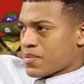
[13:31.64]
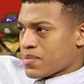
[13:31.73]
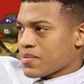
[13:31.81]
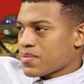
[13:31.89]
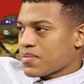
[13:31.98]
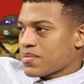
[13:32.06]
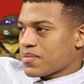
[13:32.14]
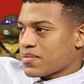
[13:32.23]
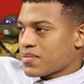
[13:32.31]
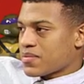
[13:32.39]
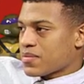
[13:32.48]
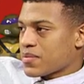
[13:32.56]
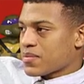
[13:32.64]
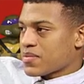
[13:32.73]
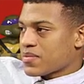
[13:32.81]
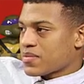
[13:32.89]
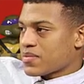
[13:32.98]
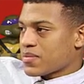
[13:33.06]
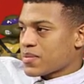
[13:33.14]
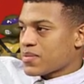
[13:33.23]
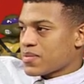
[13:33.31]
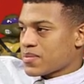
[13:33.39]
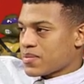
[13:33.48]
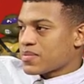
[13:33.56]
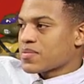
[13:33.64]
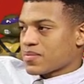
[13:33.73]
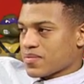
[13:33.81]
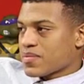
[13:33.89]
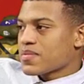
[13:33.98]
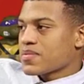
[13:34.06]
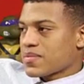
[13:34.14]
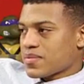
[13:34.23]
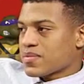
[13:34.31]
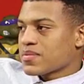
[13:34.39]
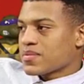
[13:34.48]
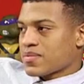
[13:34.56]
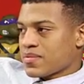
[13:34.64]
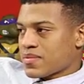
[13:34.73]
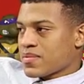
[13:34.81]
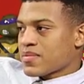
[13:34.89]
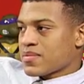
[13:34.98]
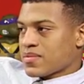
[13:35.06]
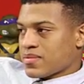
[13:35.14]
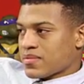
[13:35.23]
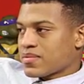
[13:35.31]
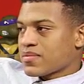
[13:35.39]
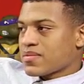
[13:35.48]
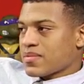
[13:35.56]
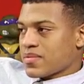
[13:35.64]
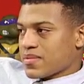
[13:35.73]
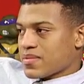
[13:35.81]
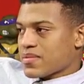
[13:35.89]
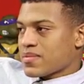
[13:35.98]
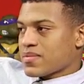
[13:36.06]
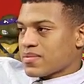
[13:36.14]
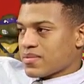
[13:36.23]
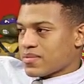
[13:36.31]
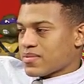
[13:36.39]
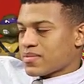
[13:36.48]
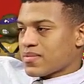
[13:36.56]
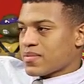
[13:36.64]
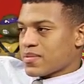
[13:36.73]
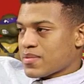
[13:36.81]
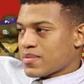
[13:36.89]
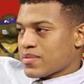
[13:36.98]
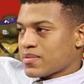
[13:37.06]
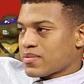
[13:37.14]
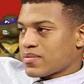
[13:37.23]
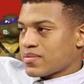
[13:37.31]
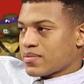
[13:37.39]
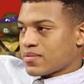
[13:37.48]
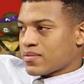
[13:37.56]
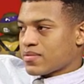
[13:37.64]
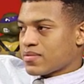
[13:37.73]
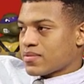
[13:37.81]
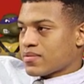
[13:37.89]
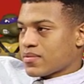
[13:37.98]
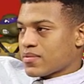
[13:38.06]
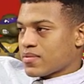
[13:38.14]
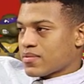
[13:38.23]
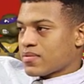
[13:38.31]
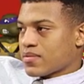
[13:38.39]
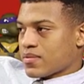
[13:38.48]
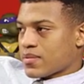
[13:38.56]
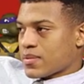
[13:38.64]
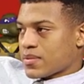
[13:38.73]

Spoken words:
No words are spoken by the person on screen.